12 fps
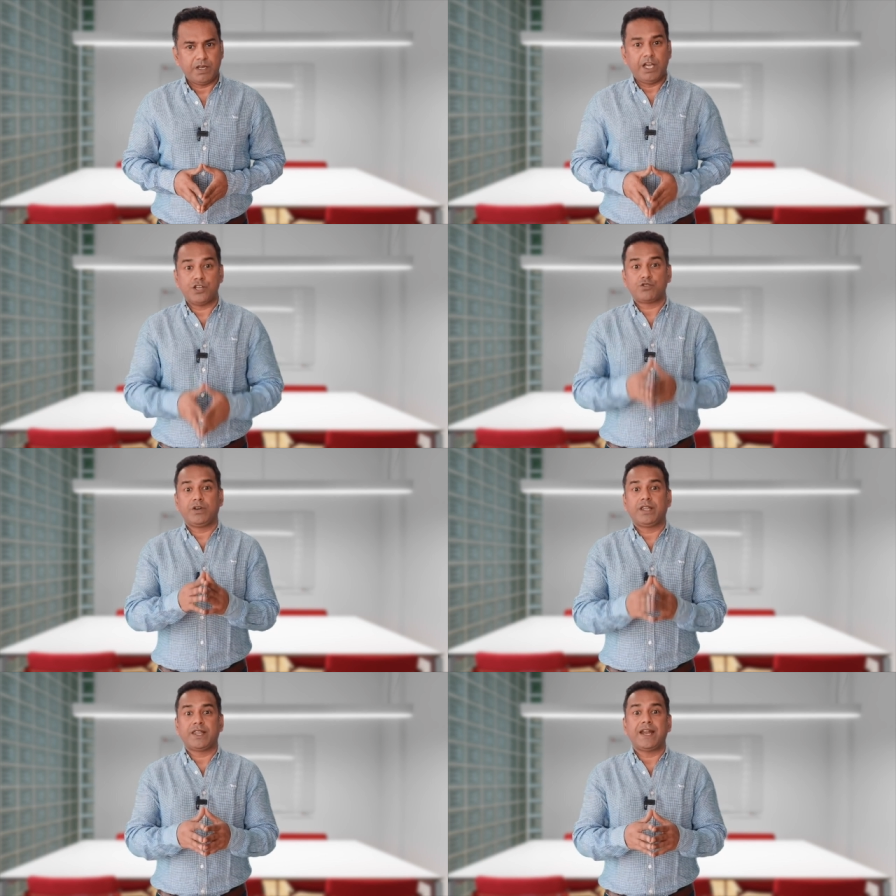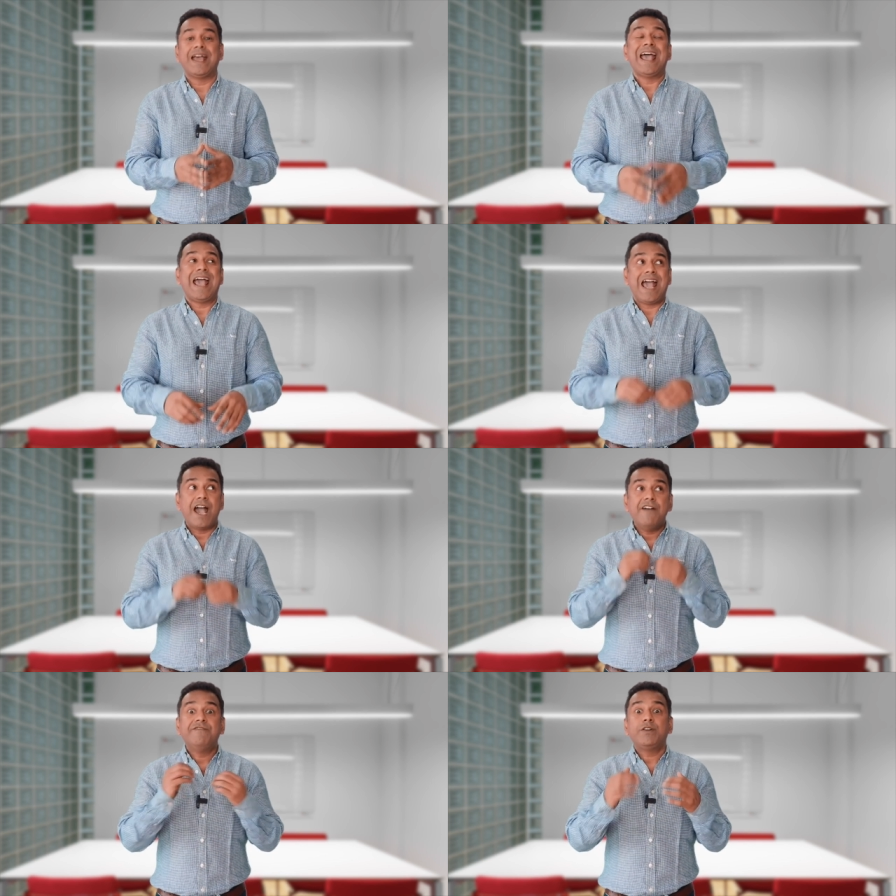ensuring that
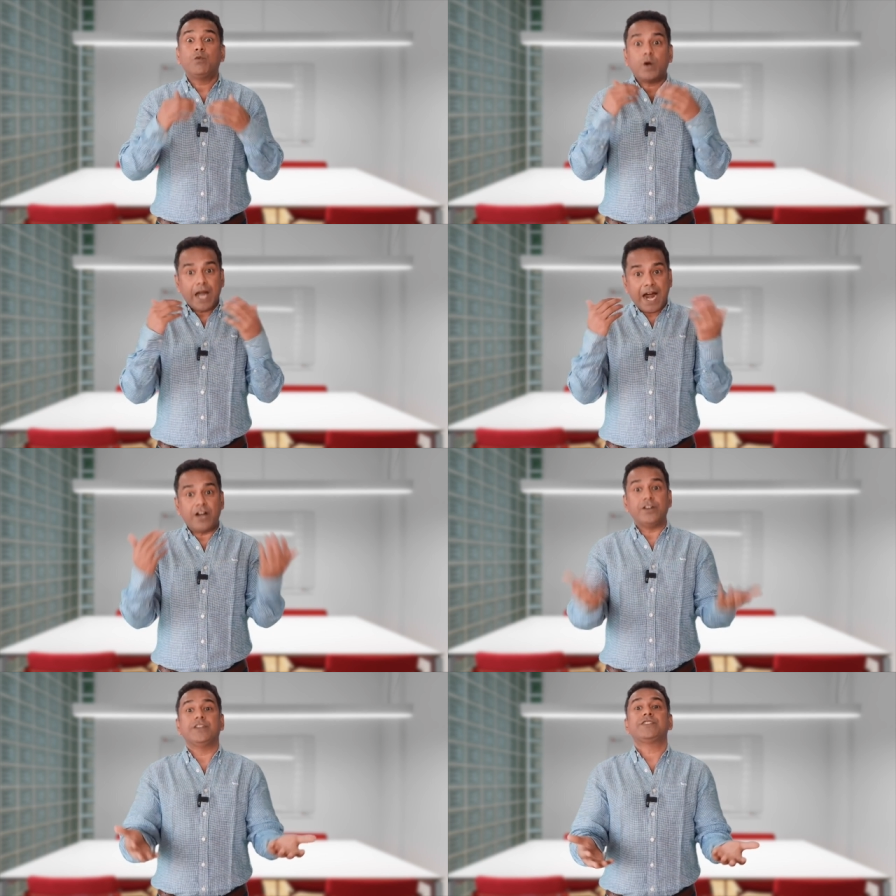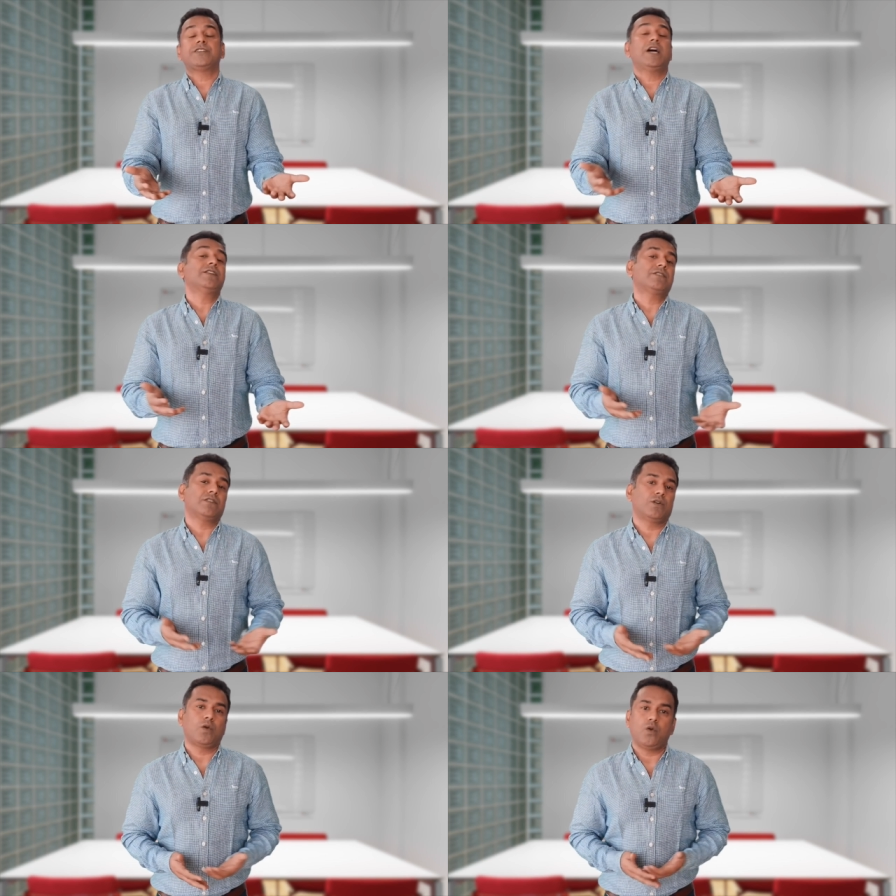everyone
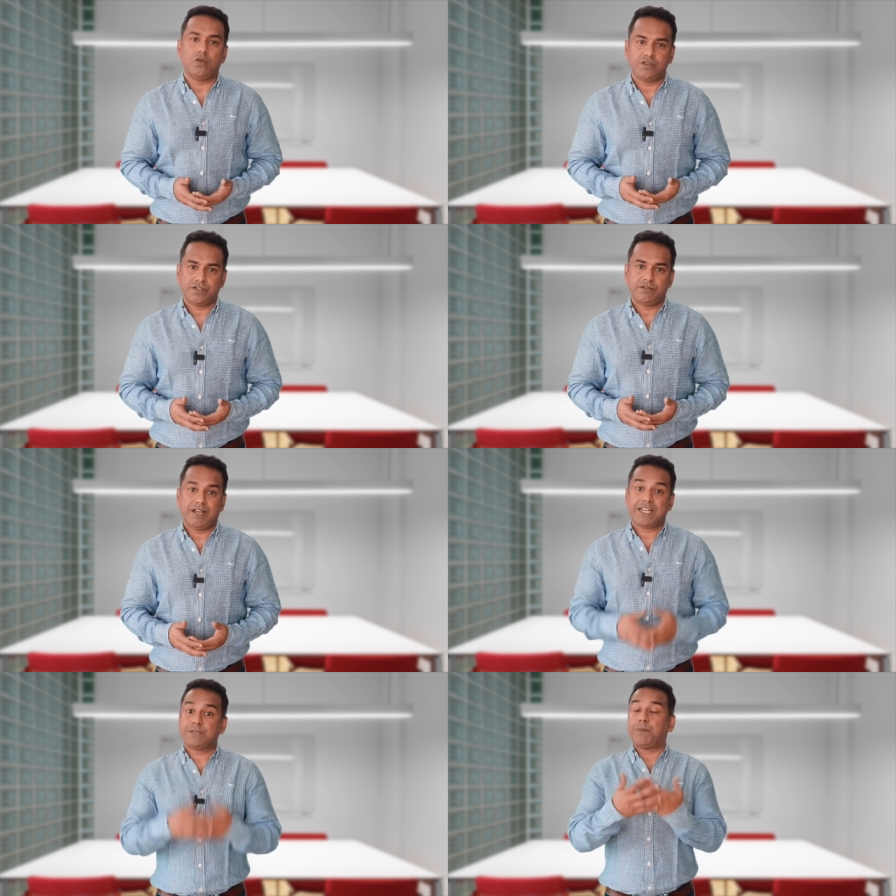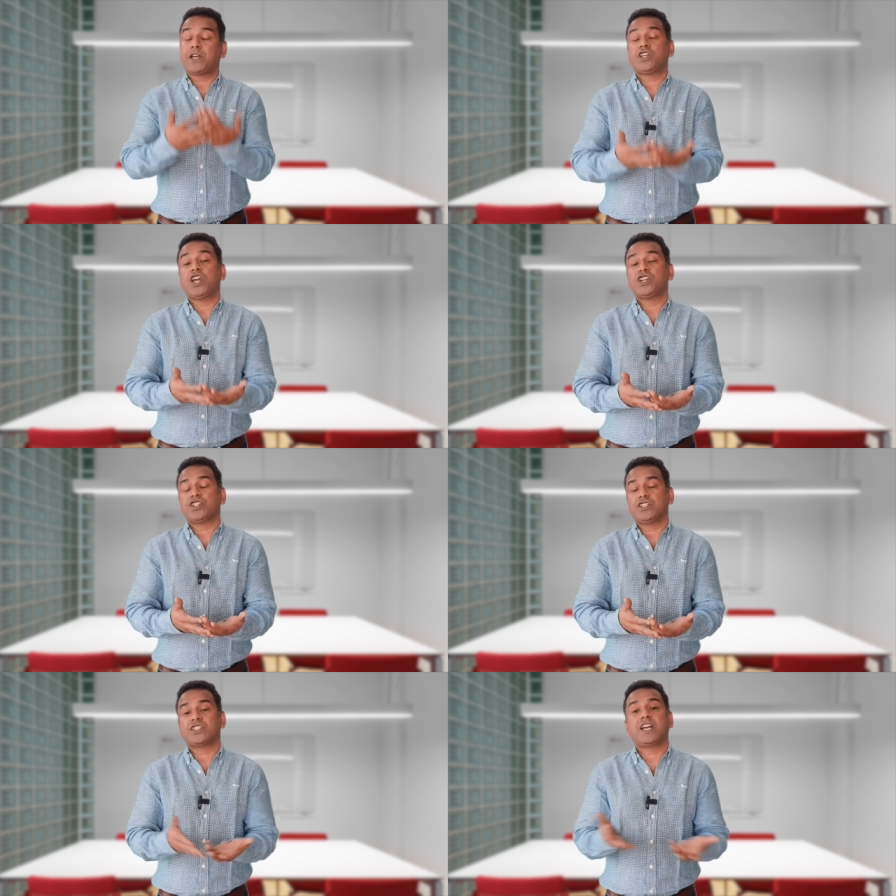understands their goals,
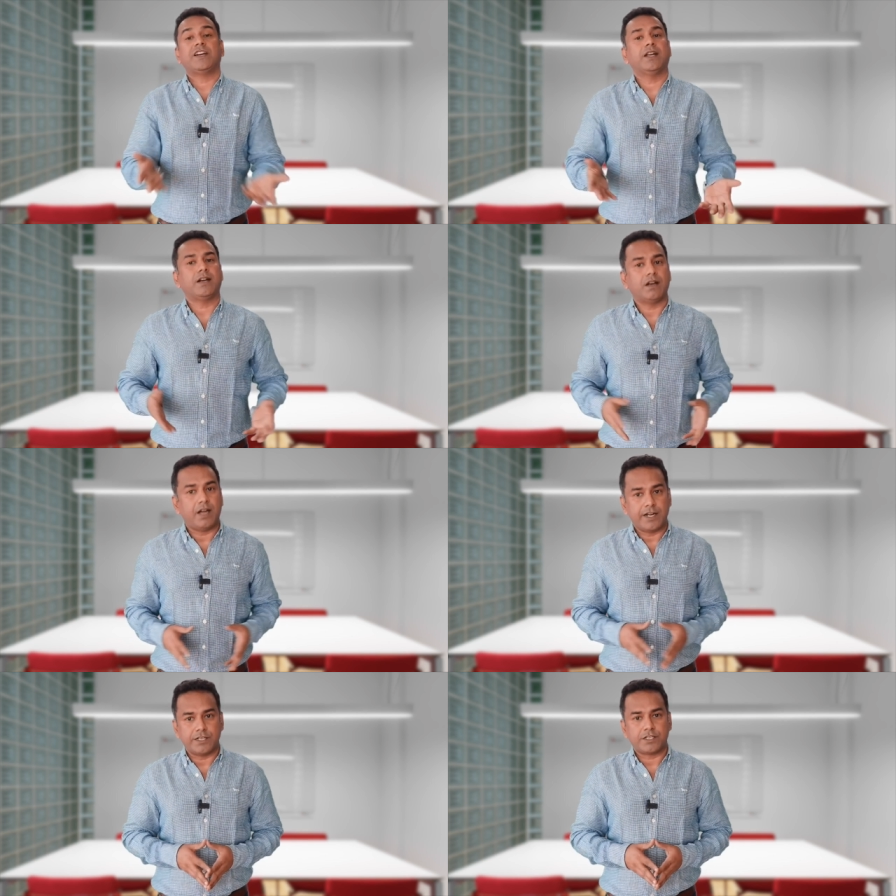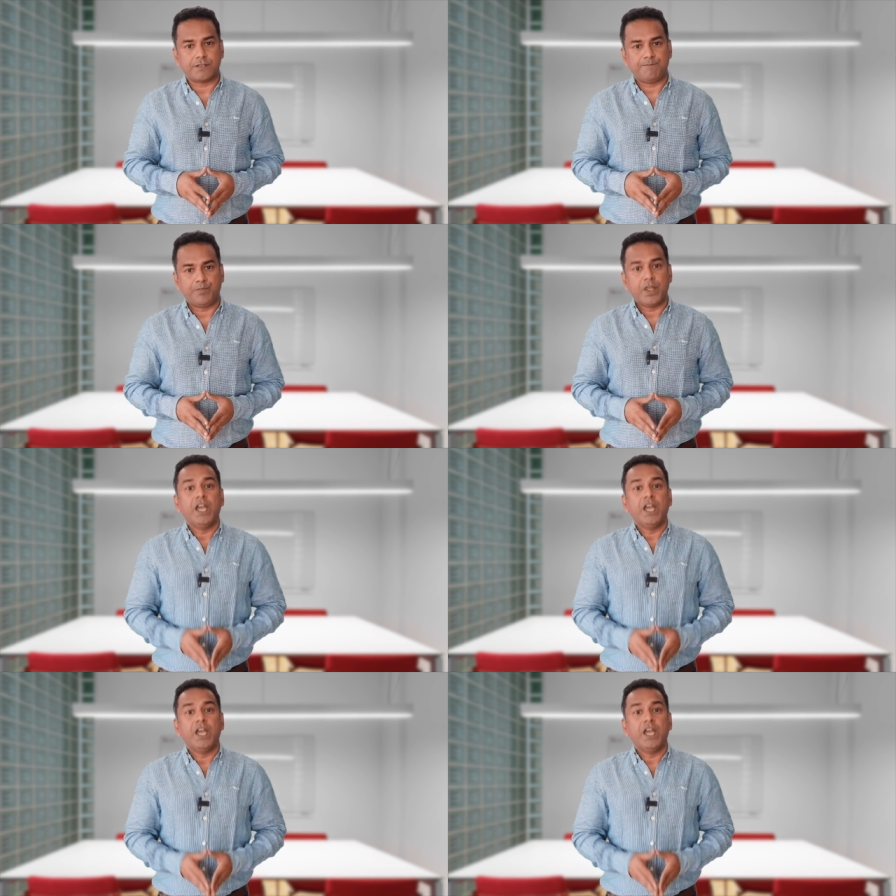expectations, and deadlines.